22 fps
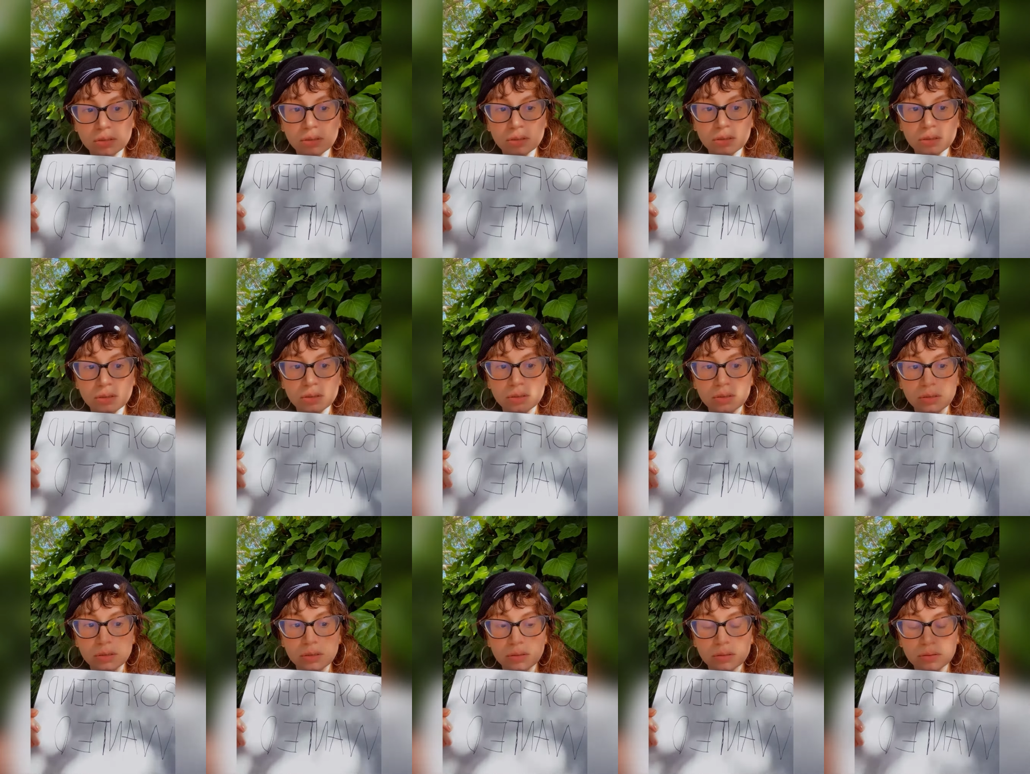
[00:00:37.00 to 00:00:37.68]

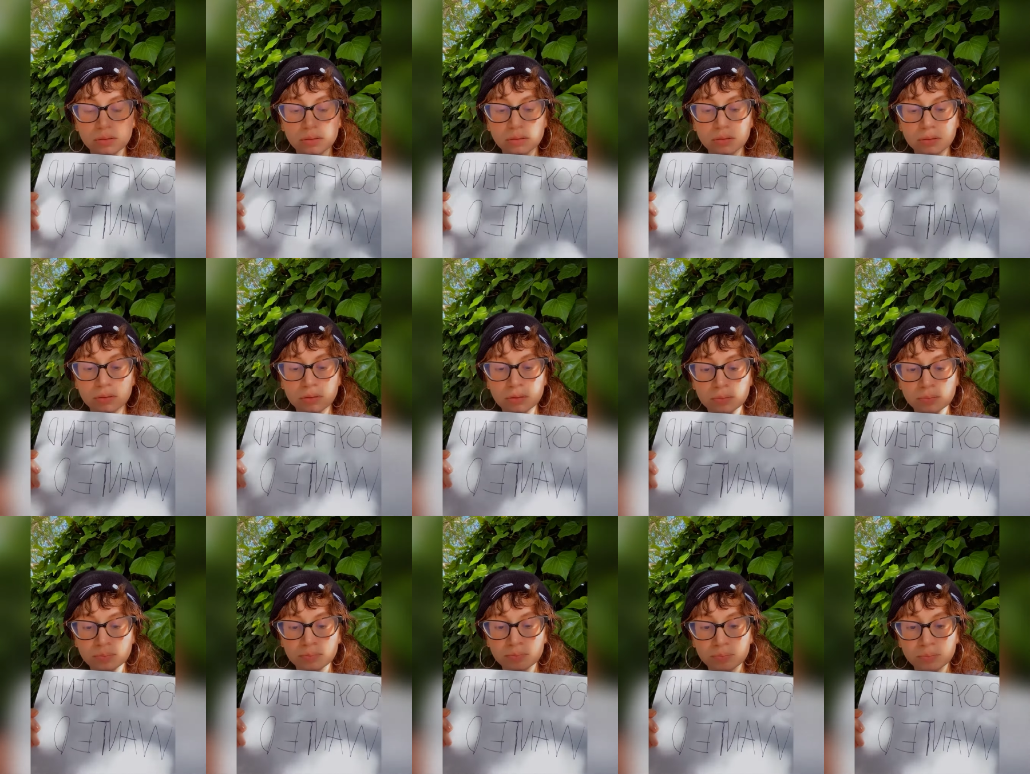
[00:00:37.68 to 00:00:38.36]

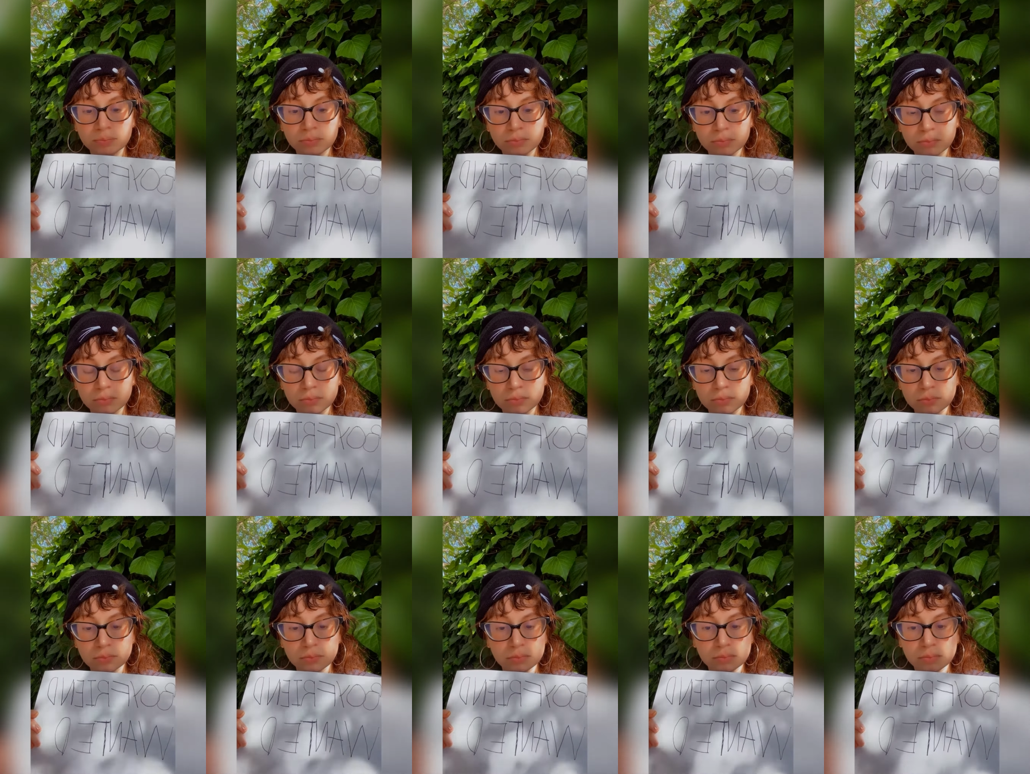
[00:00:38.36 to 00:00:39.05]

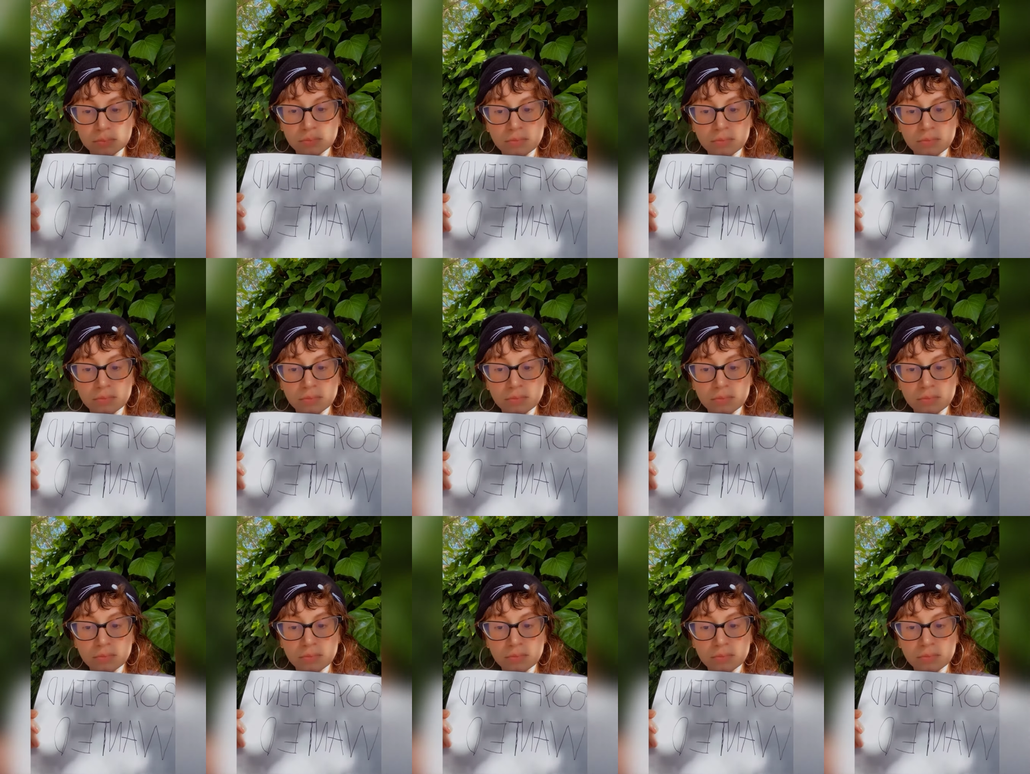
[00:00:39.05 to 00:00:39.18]
(silence)